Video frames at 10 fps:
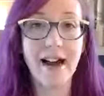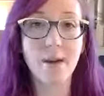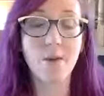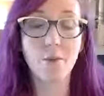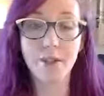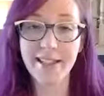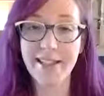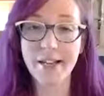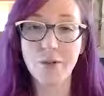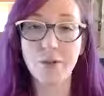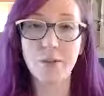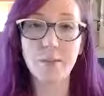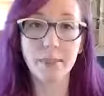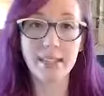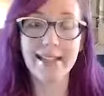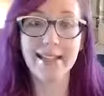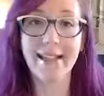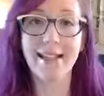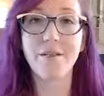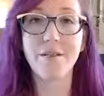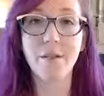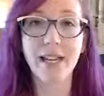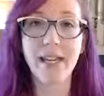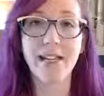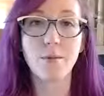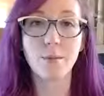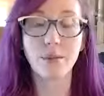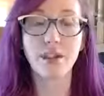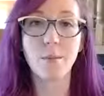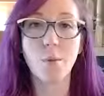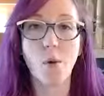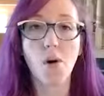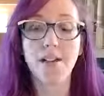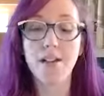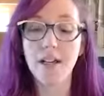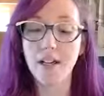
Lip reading: I would reschedule, because again, for me, it's really important